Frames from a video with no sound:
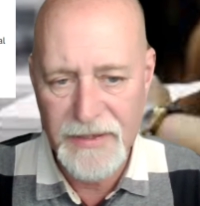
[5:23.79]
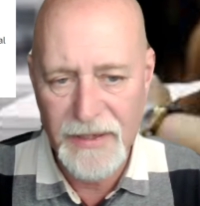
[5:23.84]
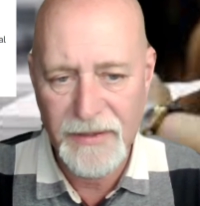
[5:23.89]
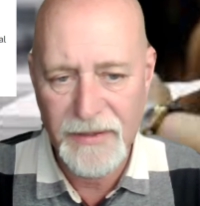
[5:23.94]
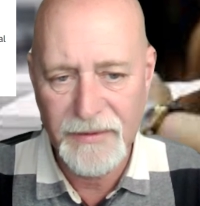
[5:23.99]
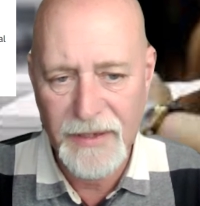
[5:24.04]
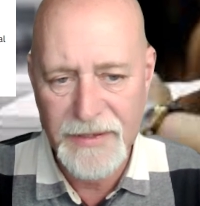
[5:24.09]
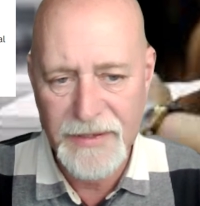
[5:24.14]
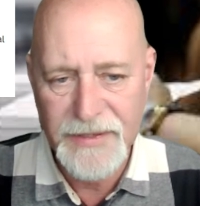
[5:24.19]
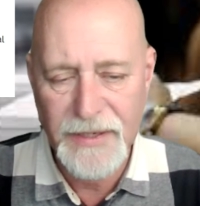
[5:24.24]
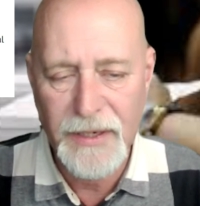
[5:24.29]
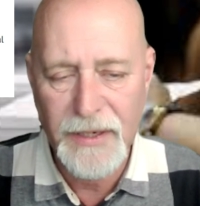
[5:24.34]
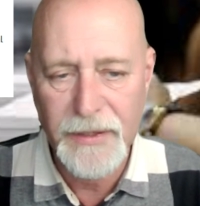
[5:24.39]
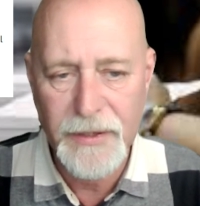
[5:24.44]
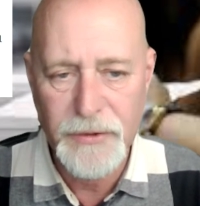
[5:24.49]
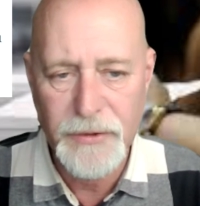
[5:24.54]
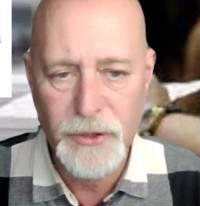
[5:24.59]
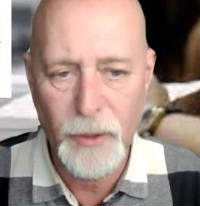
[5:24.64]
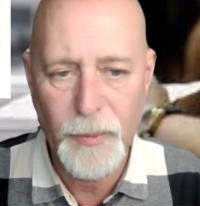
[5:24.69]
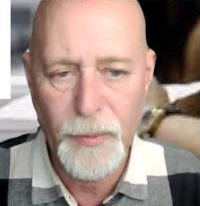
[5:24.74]
That's
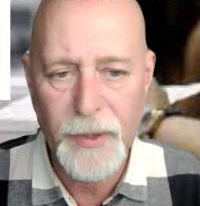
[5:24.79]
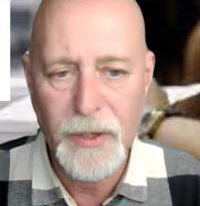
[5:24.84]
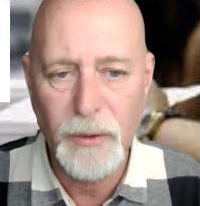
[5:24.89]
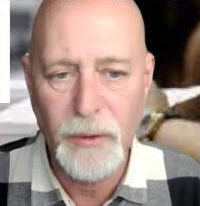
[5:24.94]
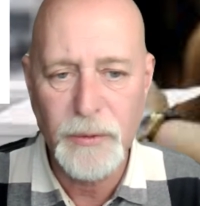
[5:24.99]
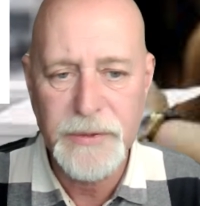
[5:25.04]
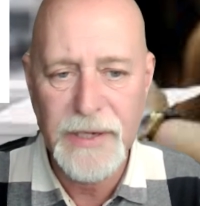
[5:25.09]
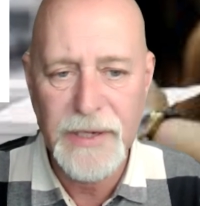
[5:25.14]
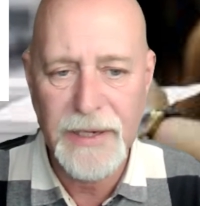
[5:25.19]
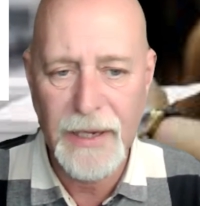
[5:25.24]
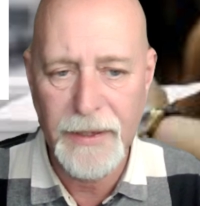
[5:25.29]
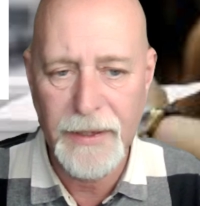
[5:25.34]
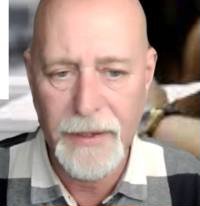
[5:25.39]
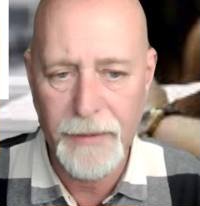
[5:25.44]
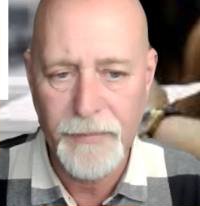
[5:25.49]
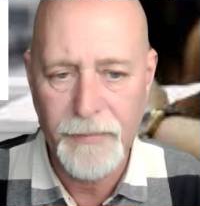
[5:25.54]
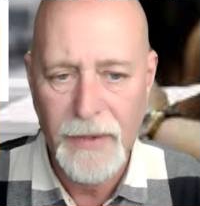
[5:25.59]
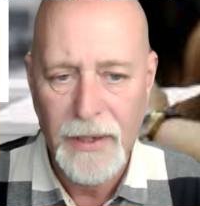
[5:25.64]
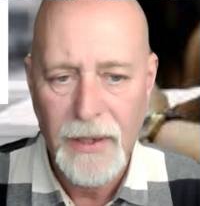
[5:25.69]
another topic altogether.